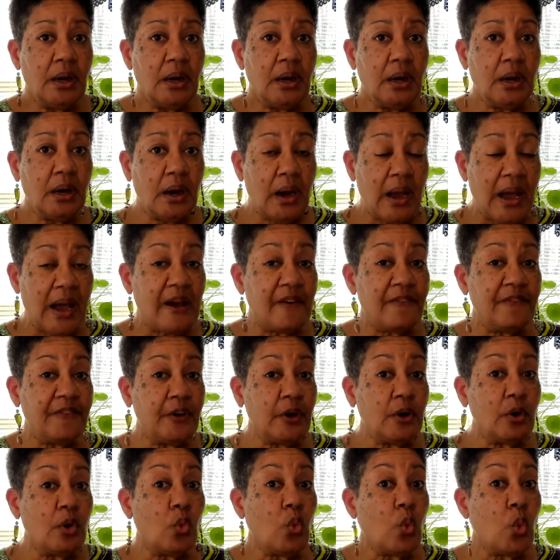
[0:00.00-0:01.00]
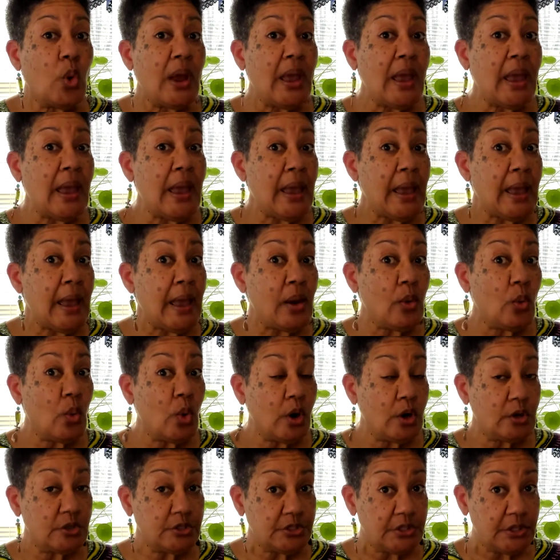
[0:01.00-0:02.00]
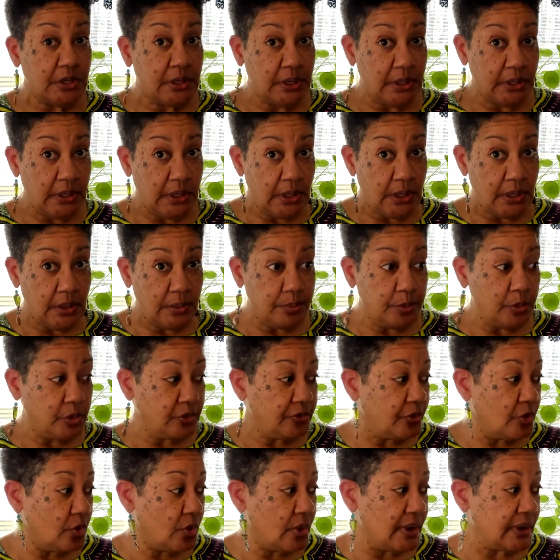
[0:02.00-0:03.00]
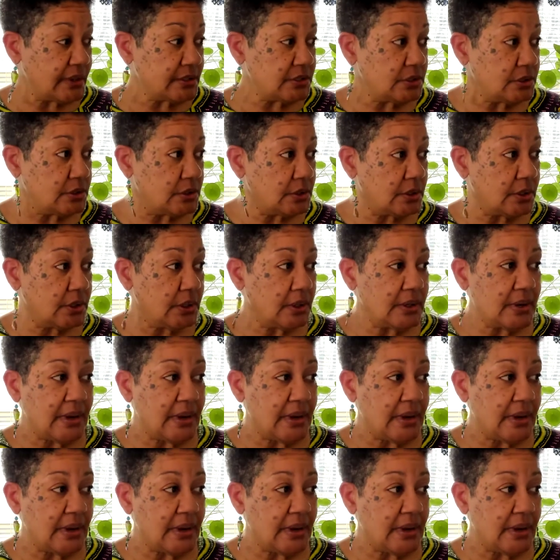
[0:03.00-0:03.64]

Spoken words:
I felt way worse than I did before I took it.